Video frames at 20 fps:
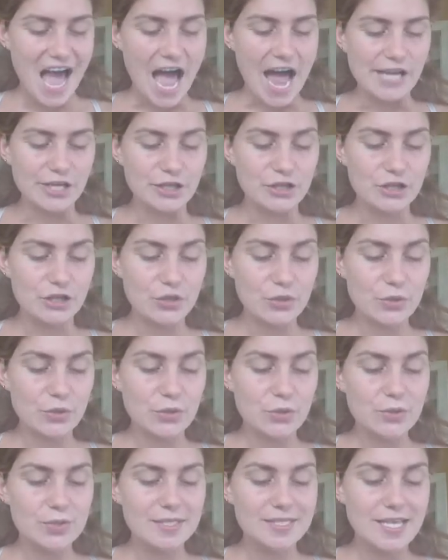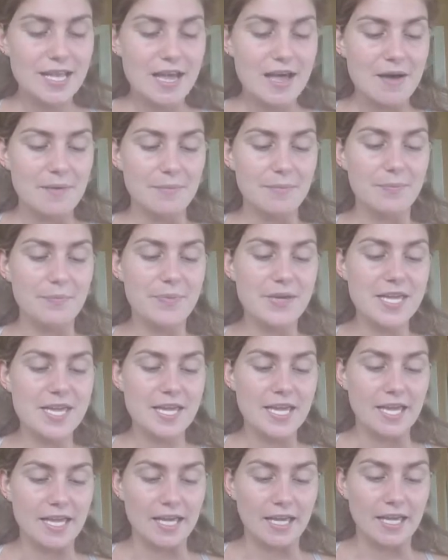I choose
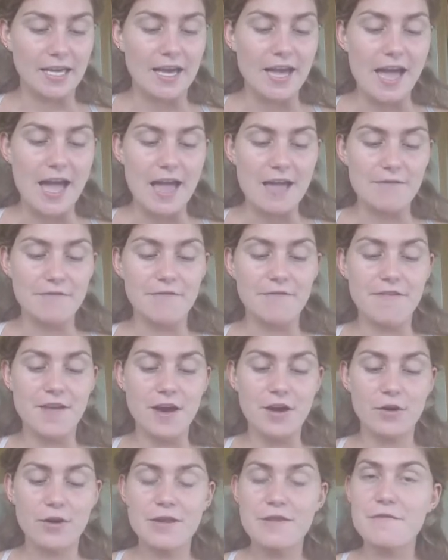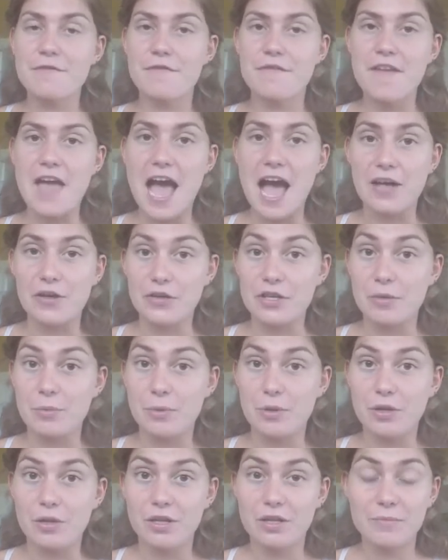being a very
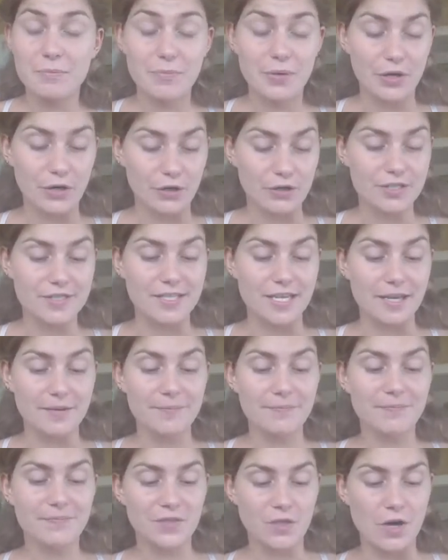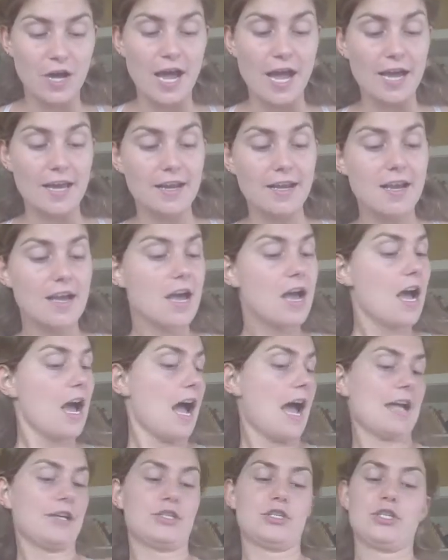valuable person. Go ahead.
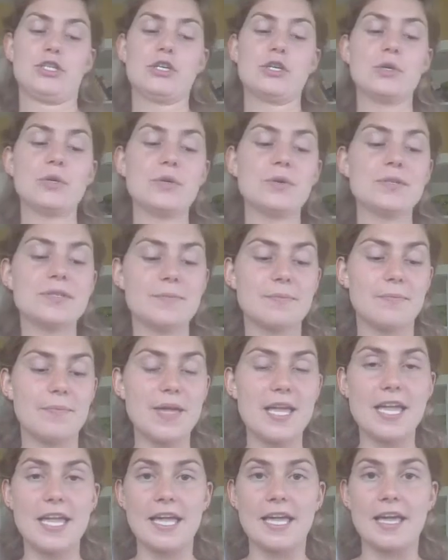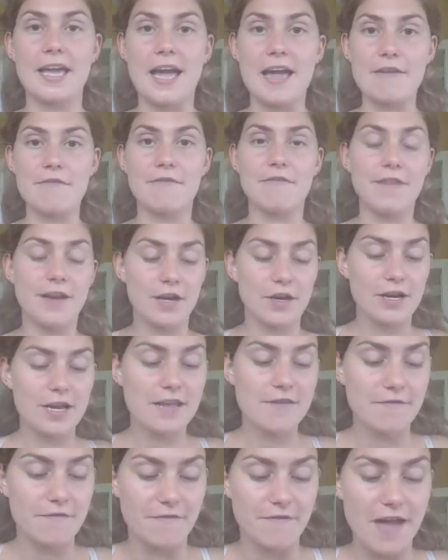I choose being a
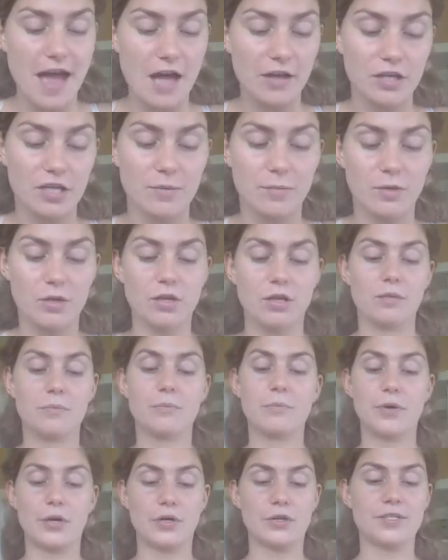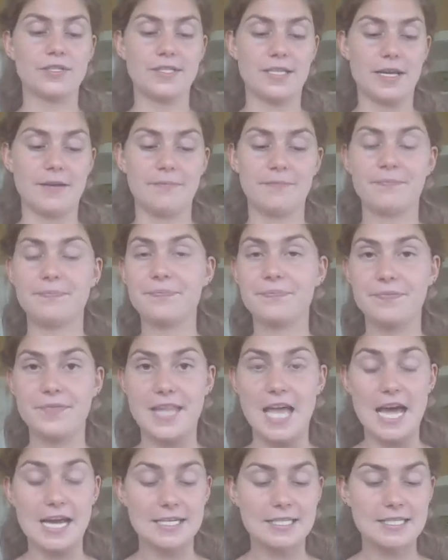very valuable person.
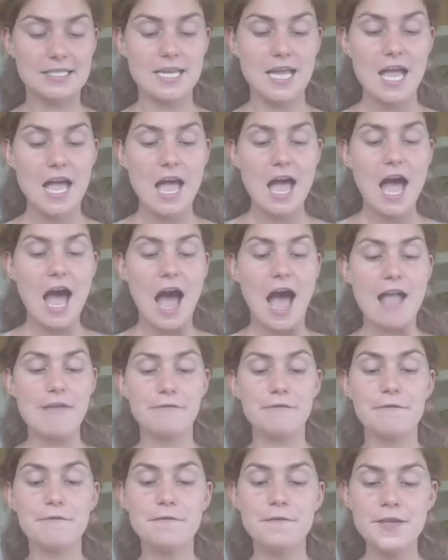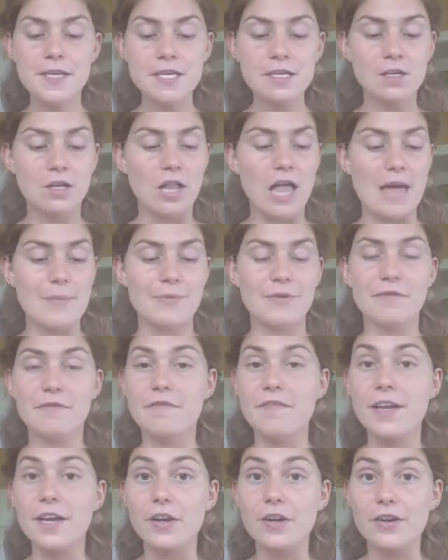Next. I feel I'm a
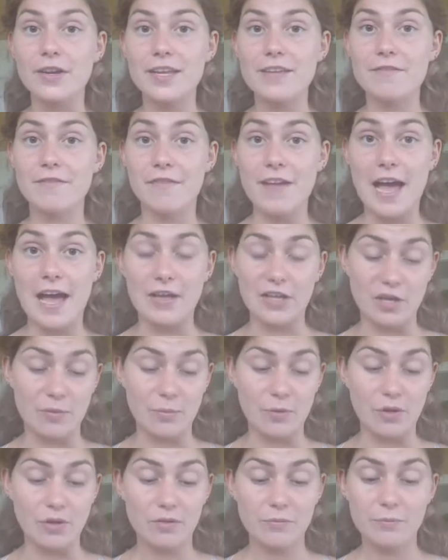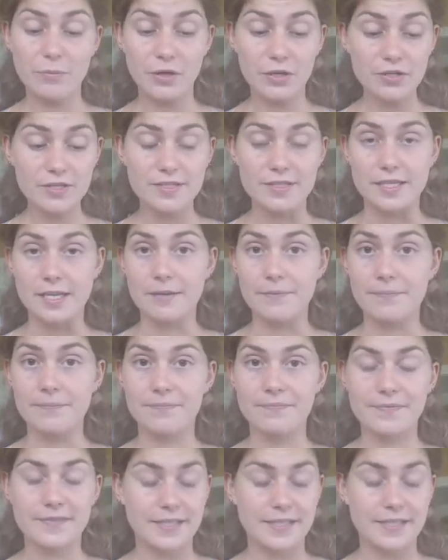very valuable person.